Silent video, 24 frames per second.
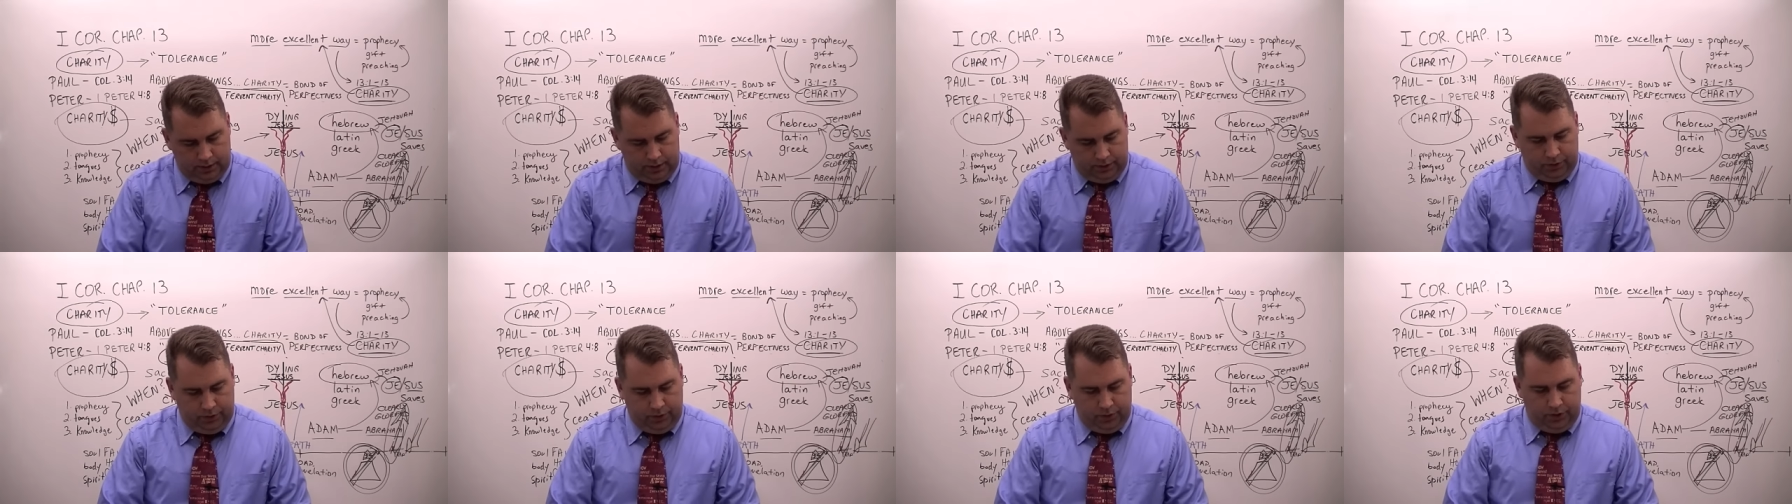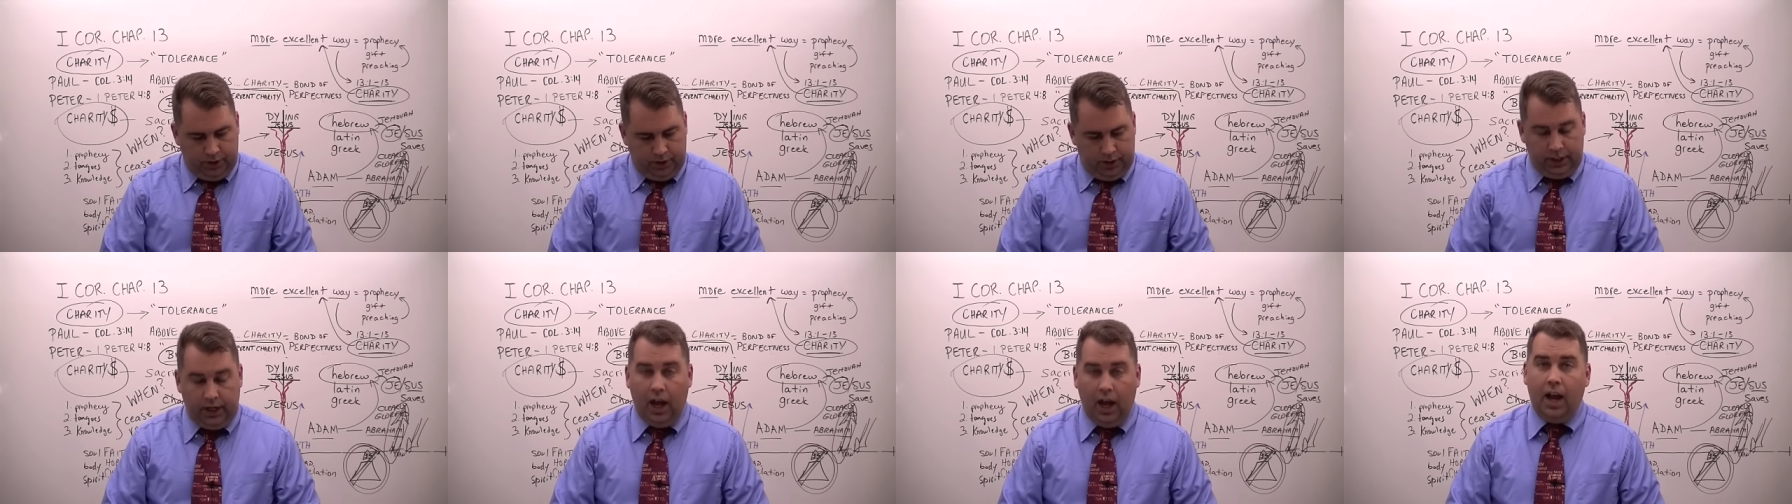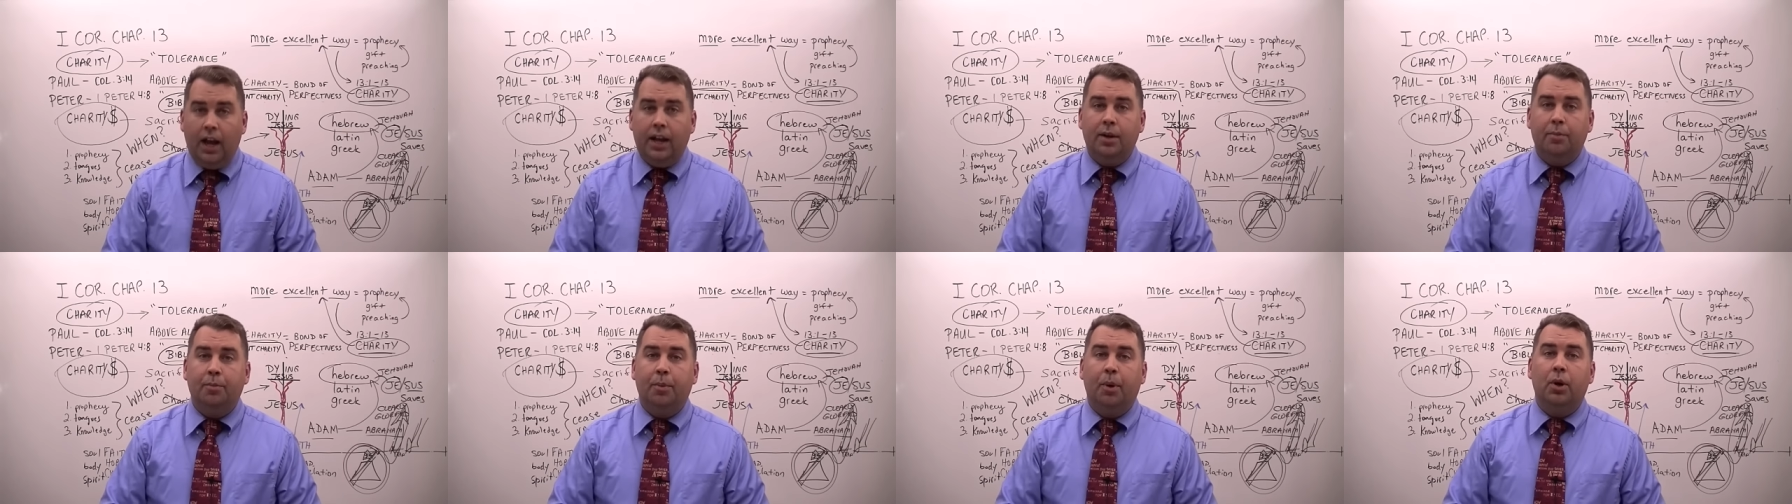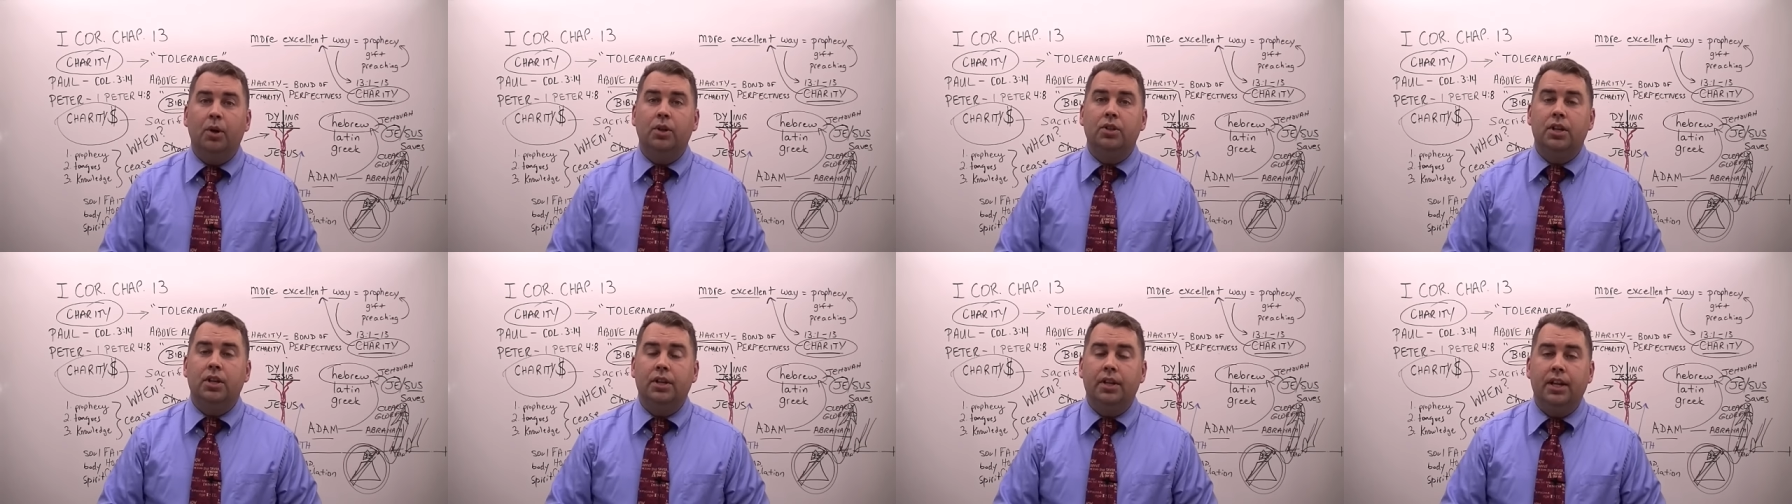If you're a kind
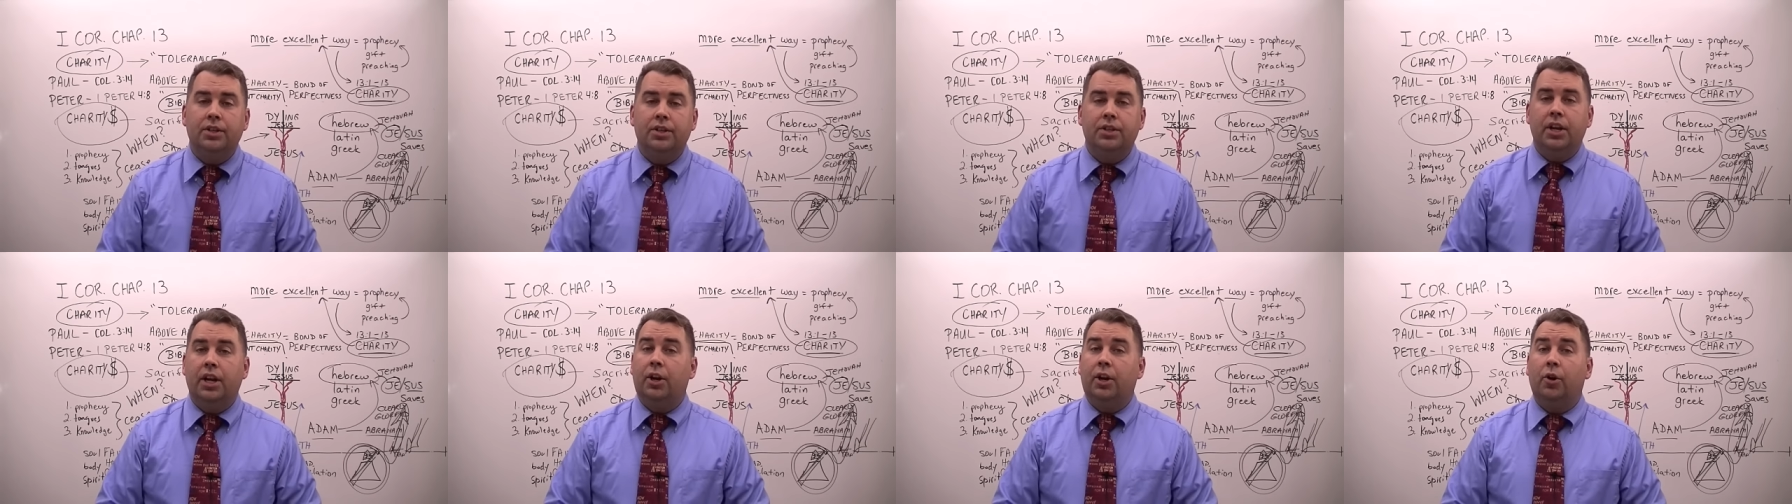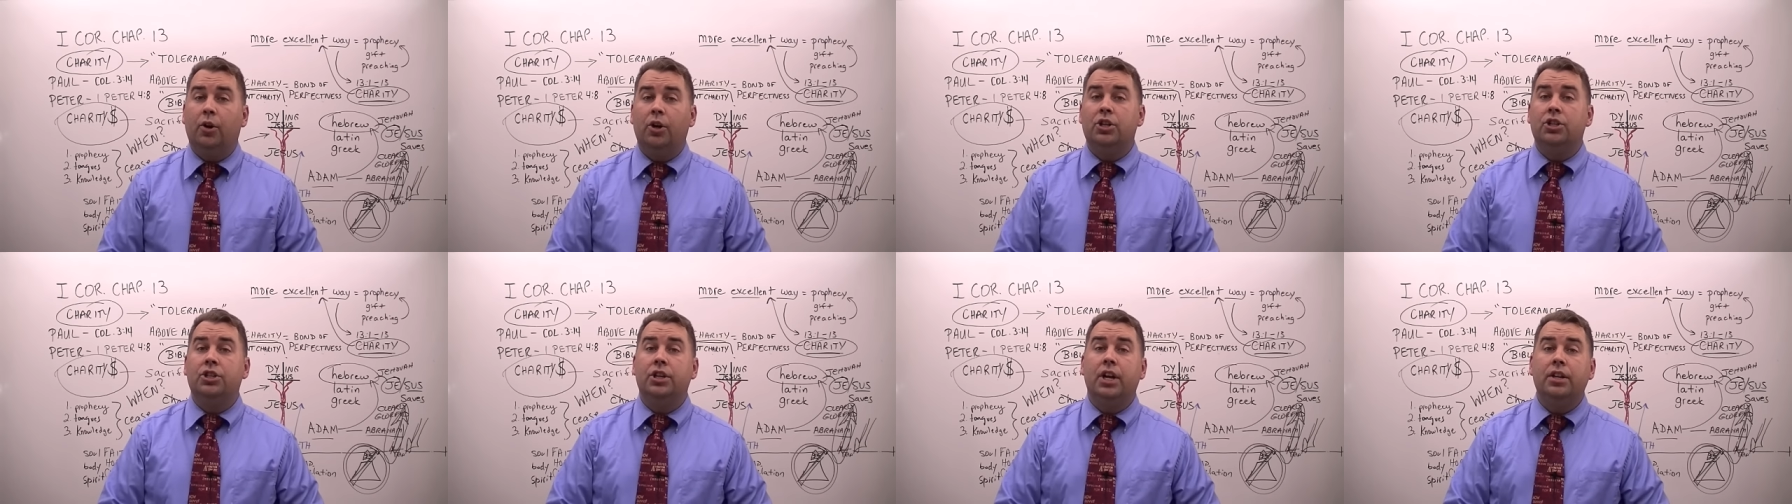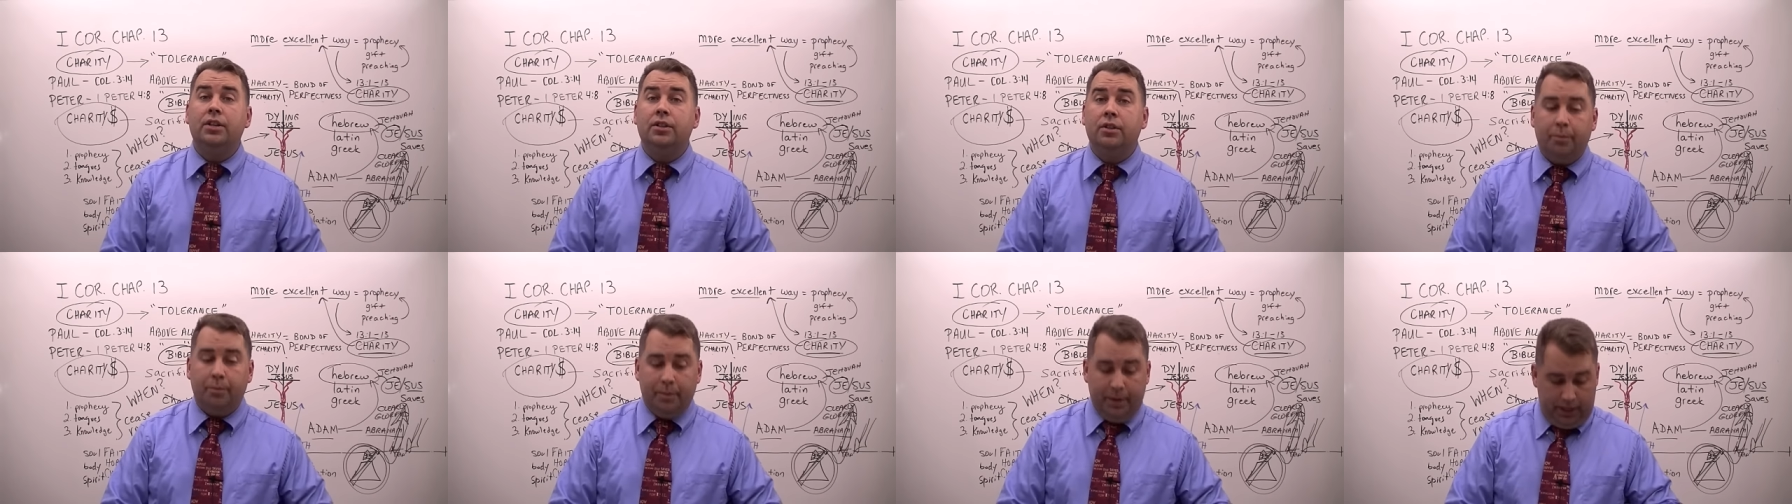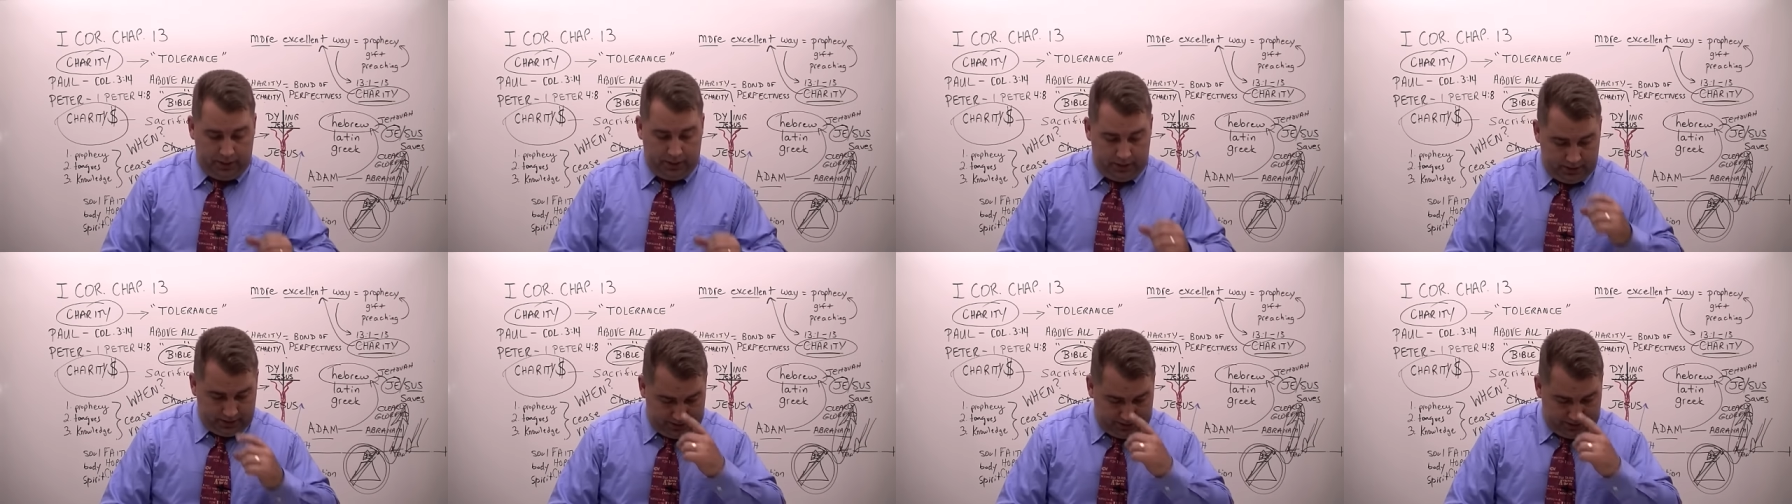person, they say you're a gentleman.